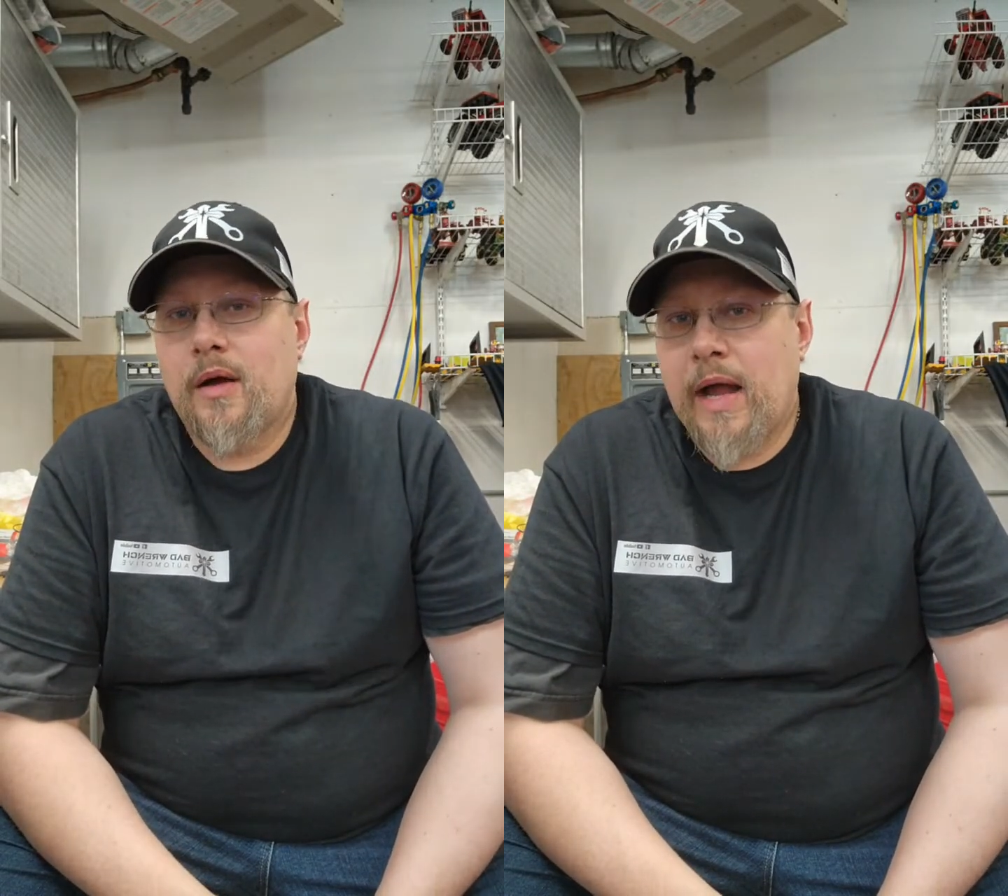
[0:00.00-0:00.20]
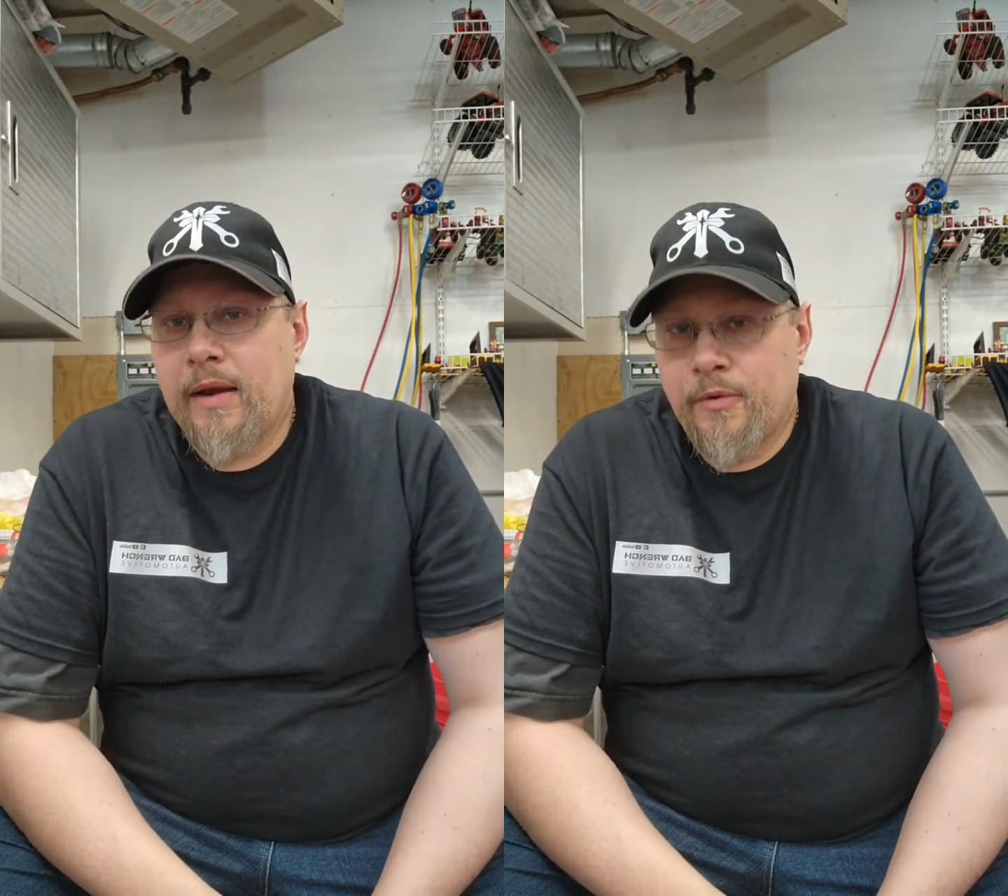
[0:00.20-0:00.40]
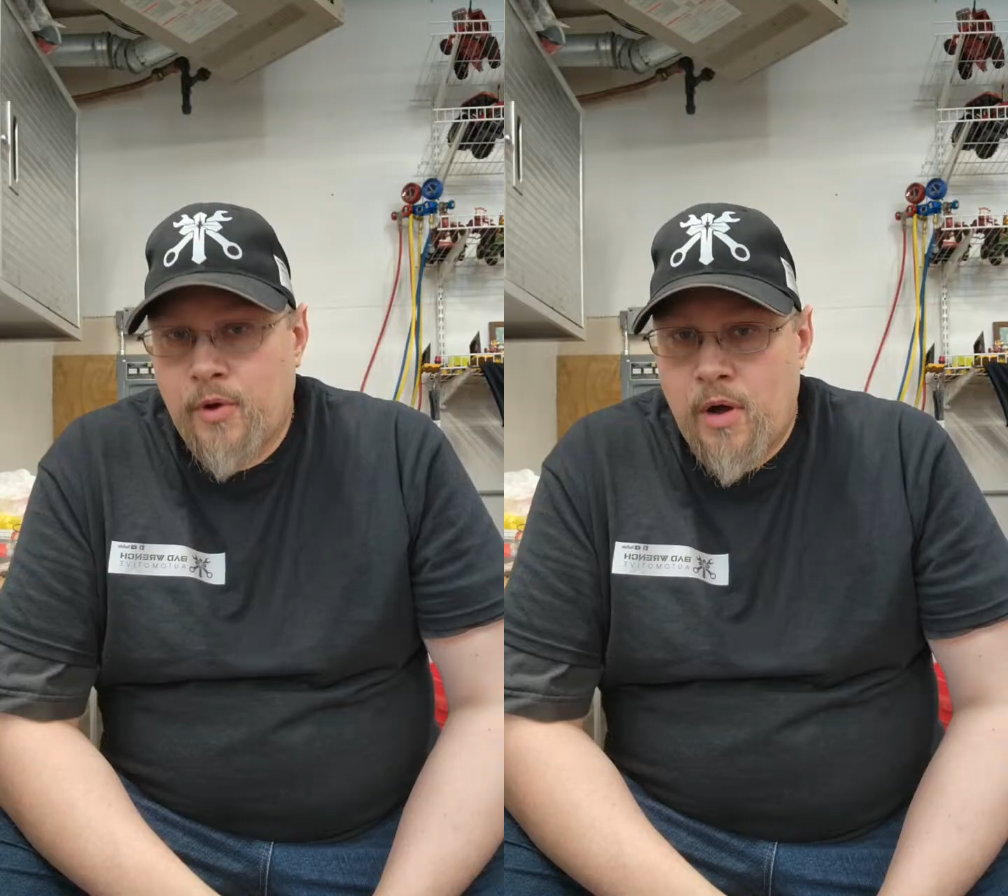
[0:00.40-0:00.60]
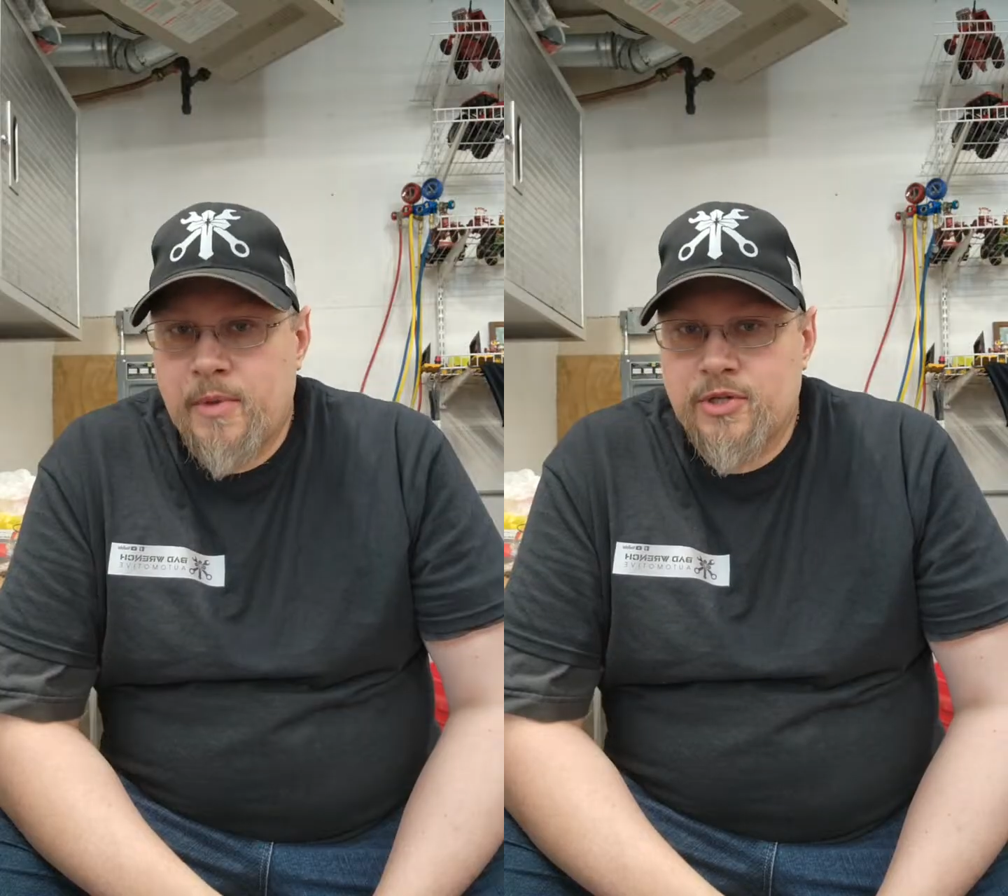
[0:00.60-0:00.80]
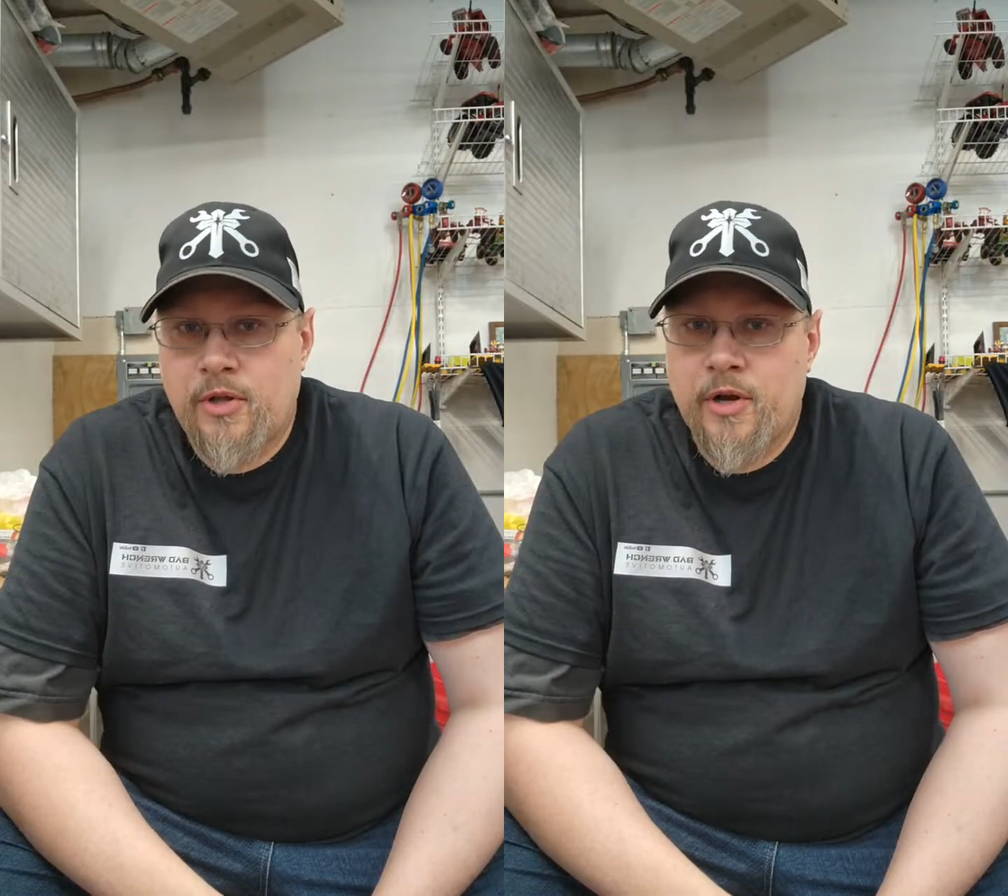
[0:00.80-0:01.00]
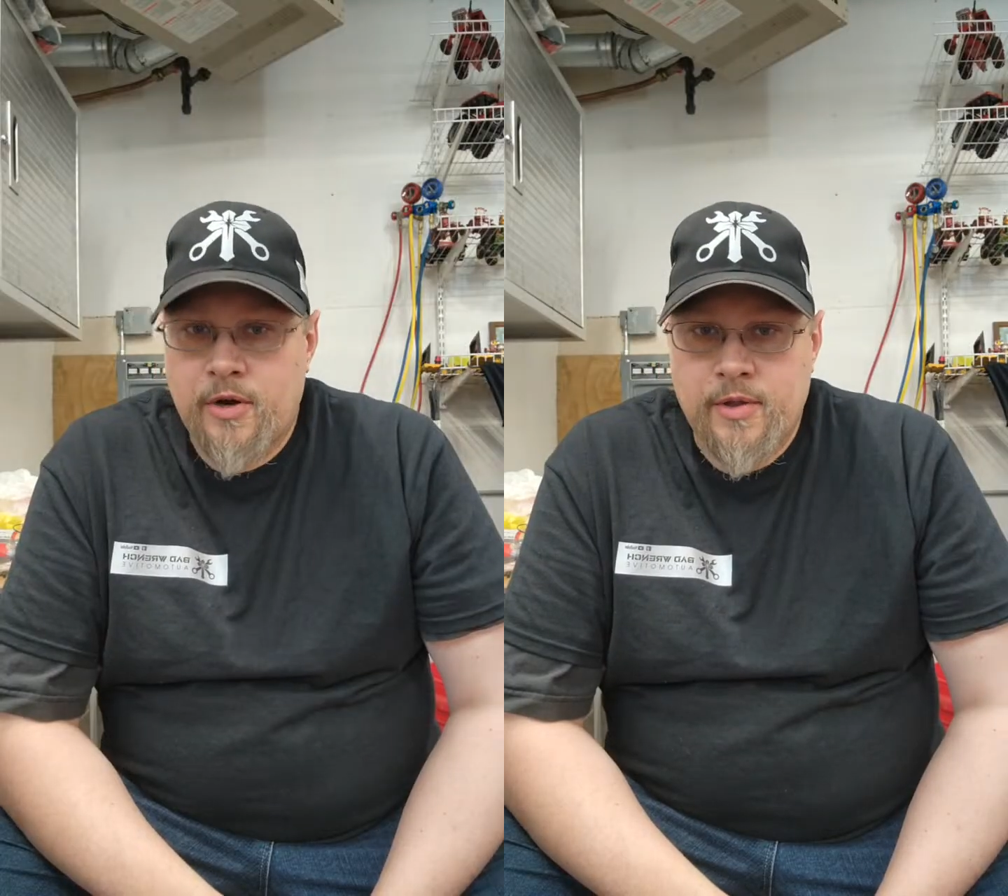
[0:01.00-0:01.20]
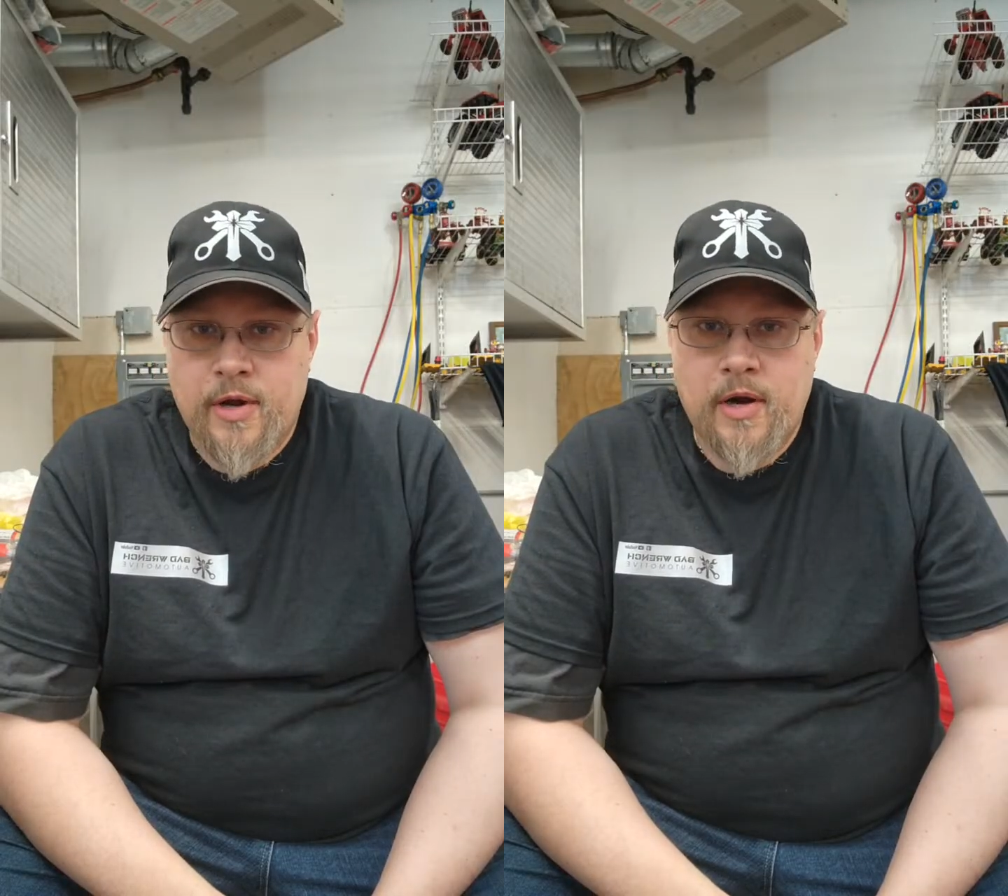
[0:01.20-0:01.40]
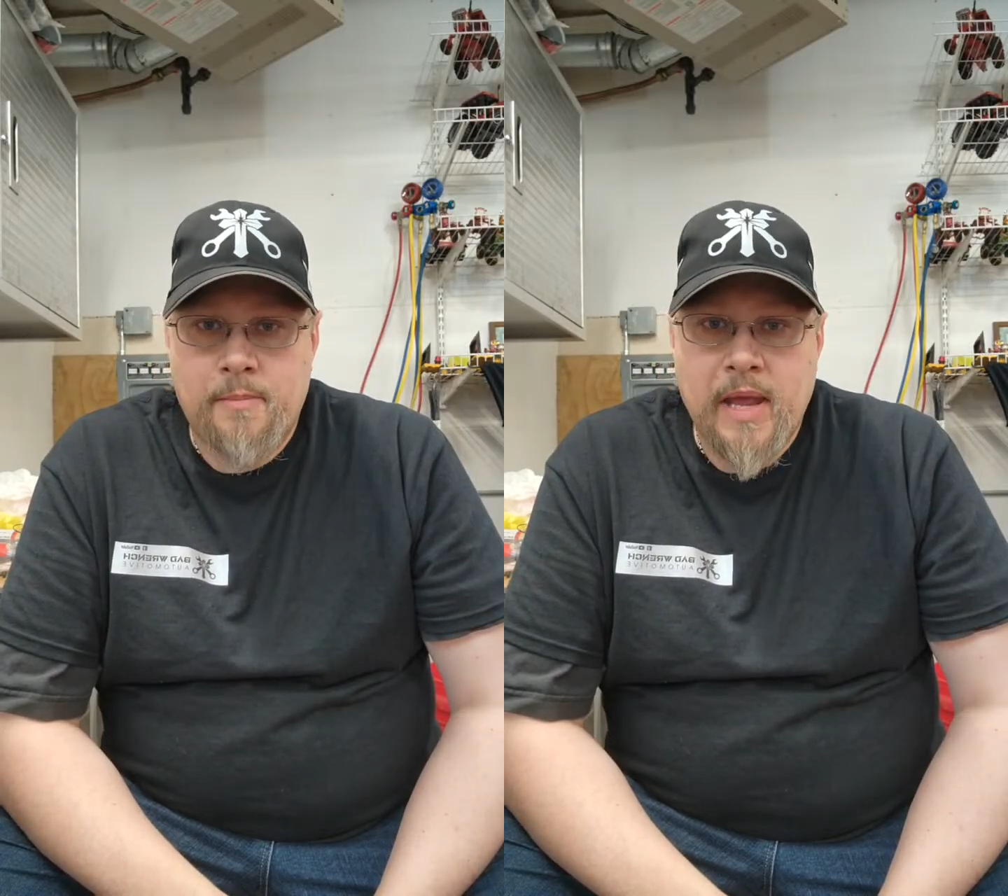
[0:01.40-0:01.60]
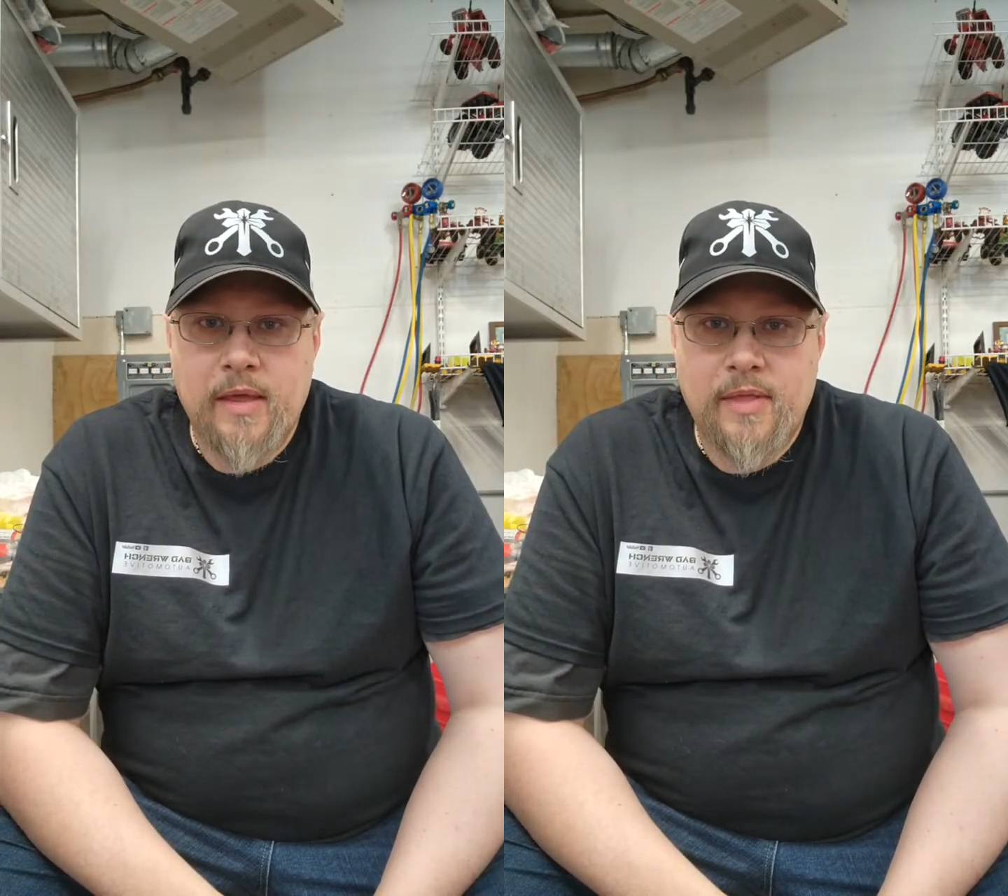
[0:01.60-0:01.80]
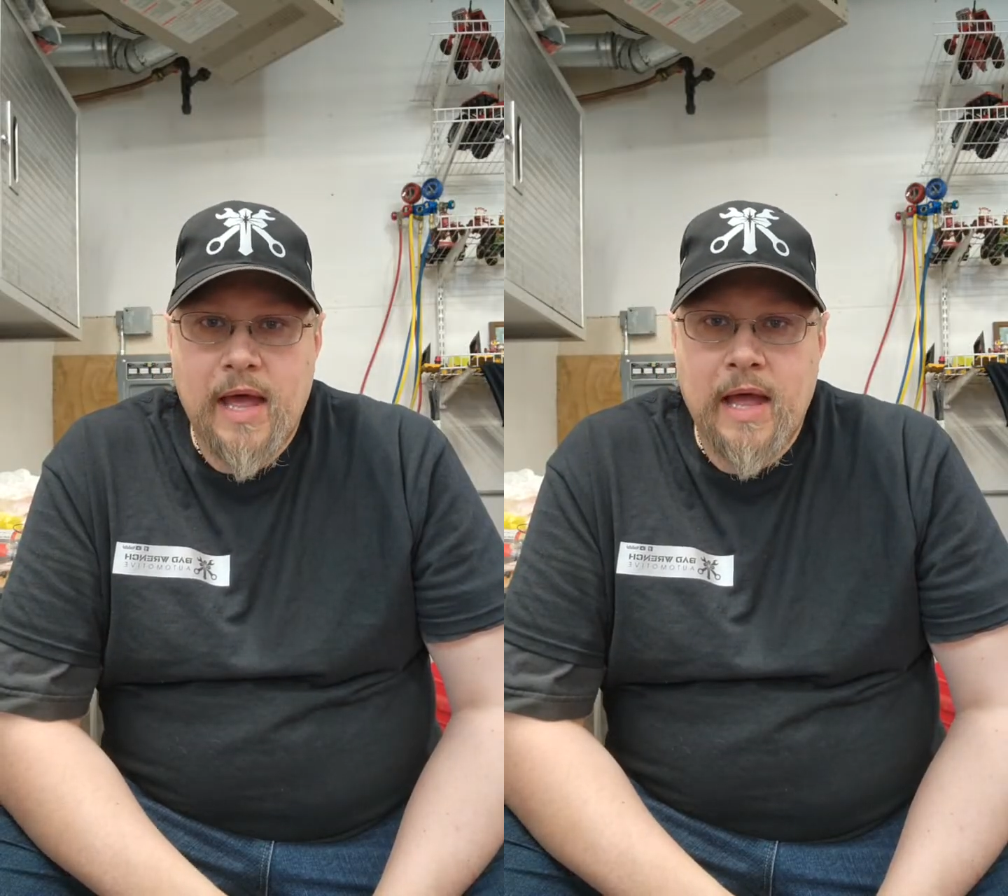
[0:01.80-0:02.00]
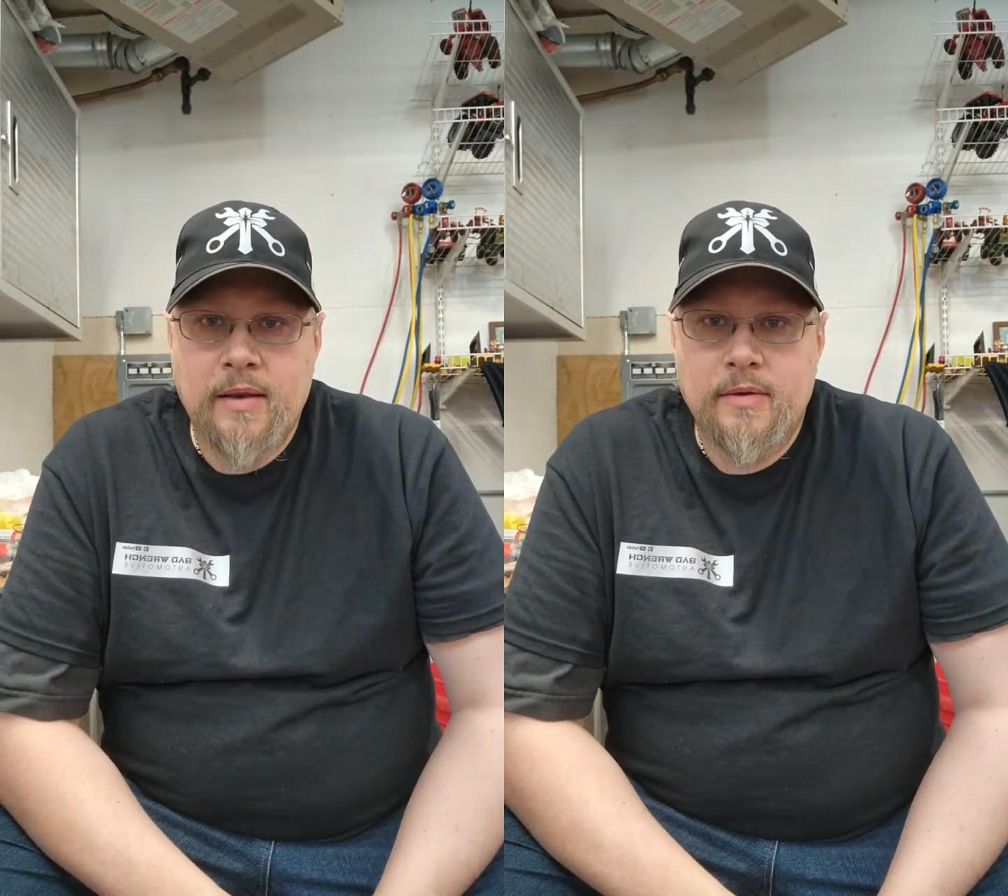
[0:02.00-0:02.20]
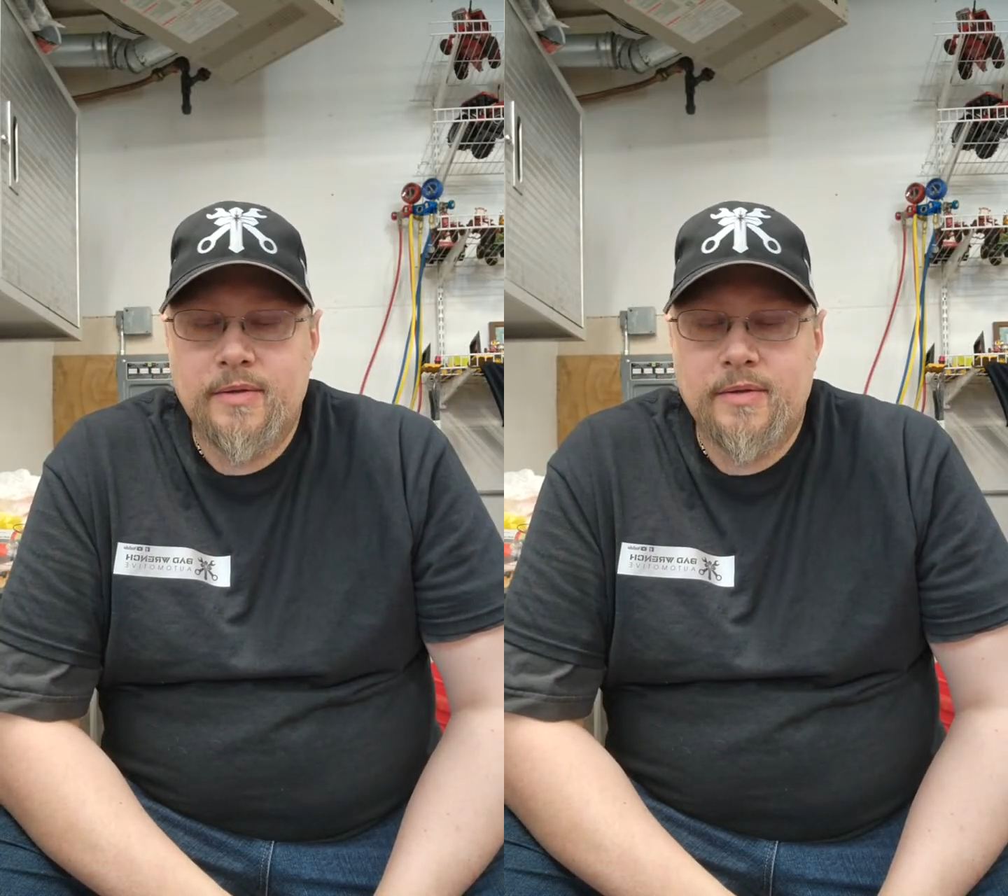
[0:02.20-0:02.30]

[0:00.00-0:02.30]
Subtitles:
I don't know how much longer they're going to make that.